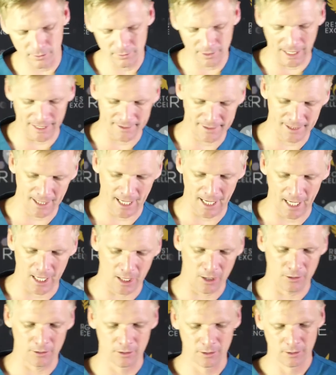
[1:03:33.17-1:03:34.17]
that's
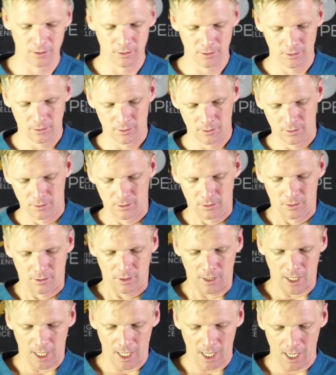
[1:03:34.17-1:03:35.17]
how
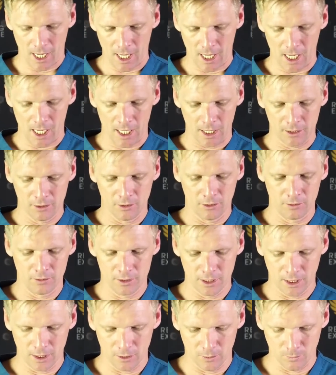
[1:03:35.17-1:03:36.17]
you
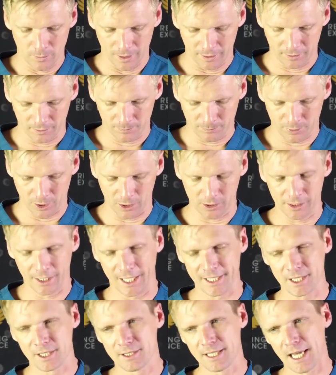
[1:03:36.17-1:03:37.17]
deal with
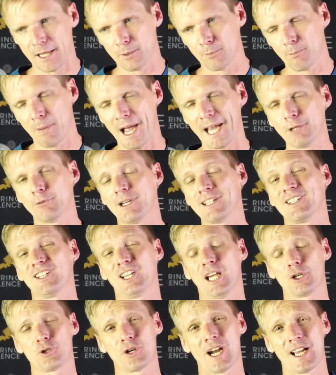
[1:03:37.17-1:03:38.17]
proclinations. Now the main reason
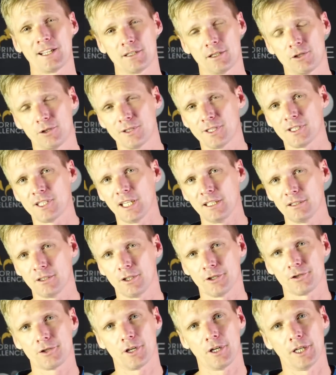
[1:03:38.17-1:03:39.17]
you get drags is because the teeth are
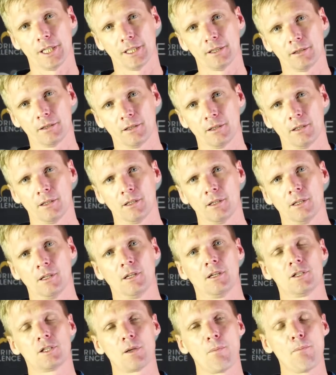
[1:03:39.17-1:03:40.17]
not dry.
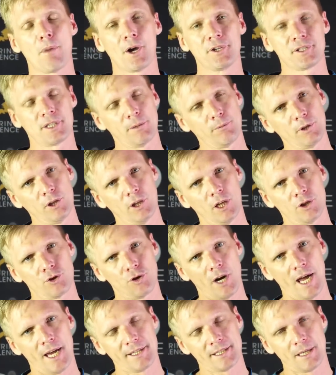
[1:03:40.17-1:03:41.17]
So mostly when you get
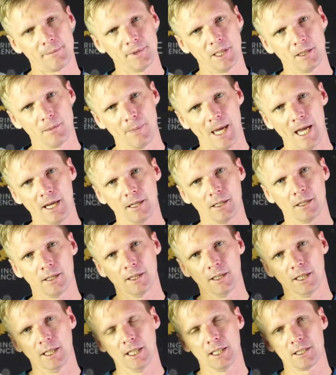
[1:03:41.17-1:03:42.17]
drags up near the back,
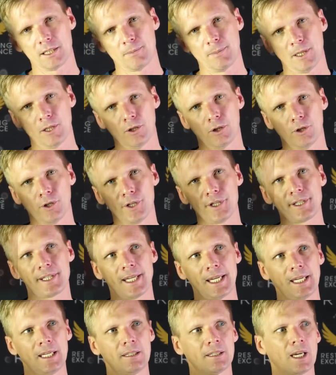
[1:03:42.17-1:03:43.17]
it's because
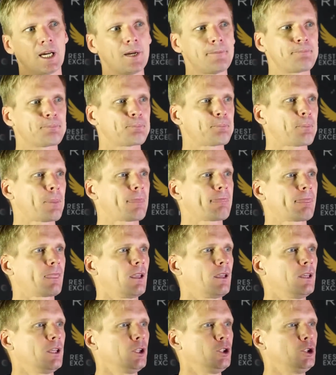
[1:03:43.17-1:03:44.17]
either
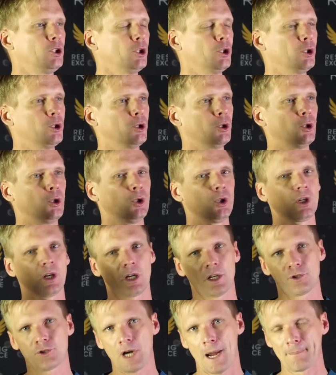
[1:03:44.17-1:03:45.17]
you
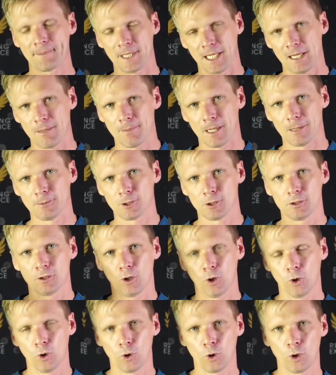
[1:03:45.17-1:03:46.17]
got a trapped air
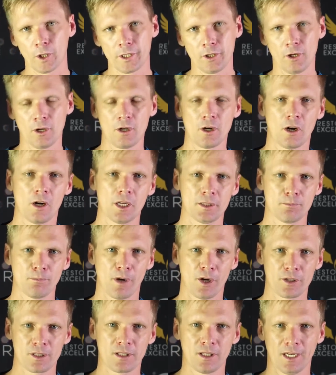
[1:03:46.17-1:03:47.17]
bubble or you got,
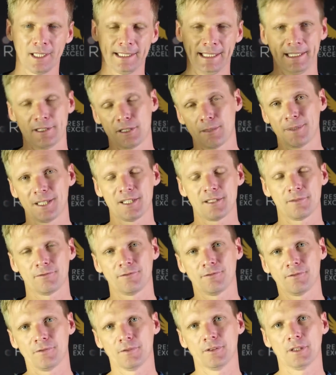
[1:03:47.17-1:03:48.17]
most likely there's a bit of